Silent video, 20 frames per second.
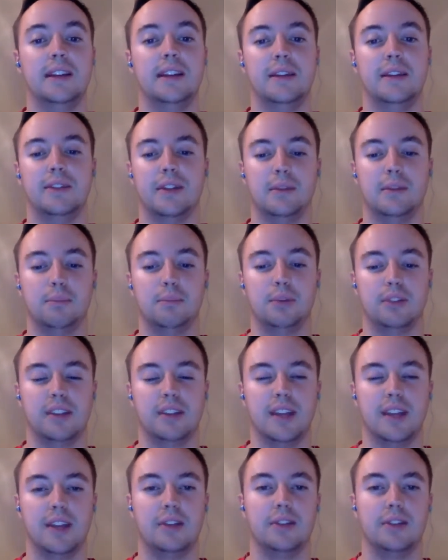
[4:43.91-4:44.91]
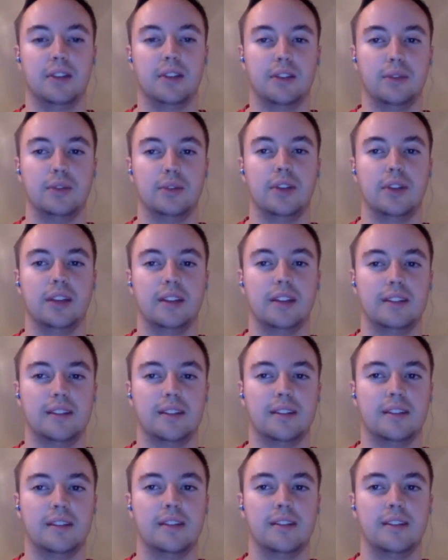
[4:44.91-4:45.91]
if you can put together another really
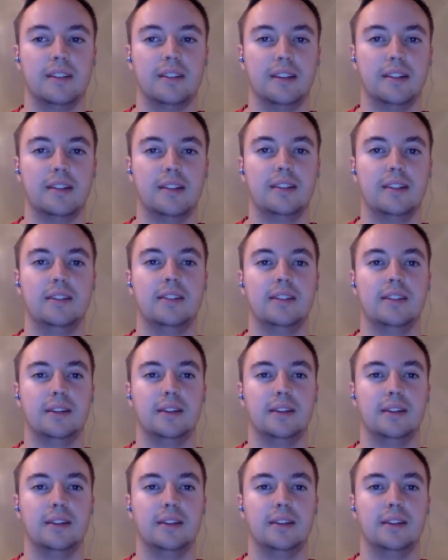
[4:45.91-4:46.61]
consistent season,